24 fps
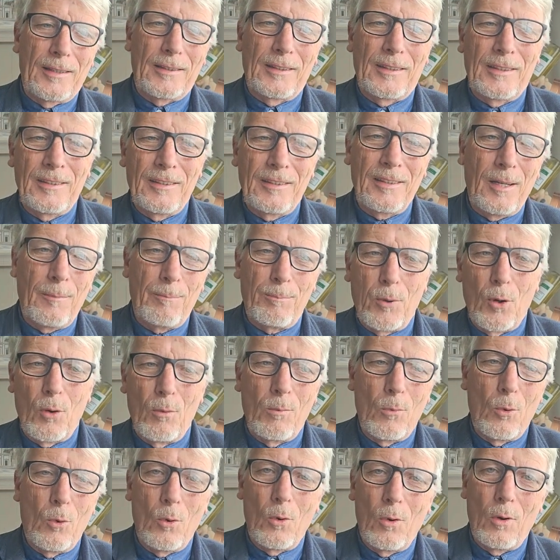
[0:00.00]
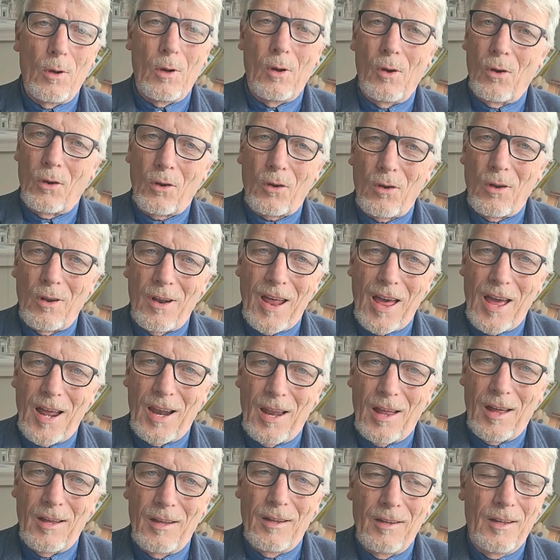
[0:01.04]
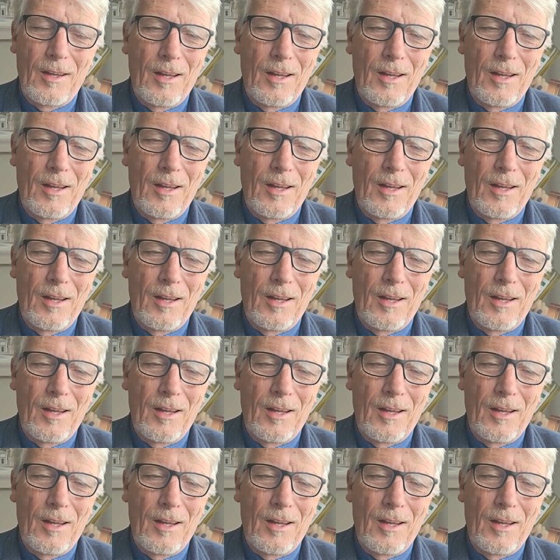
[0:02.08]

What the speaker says: Is it Beaumont or Carlisle?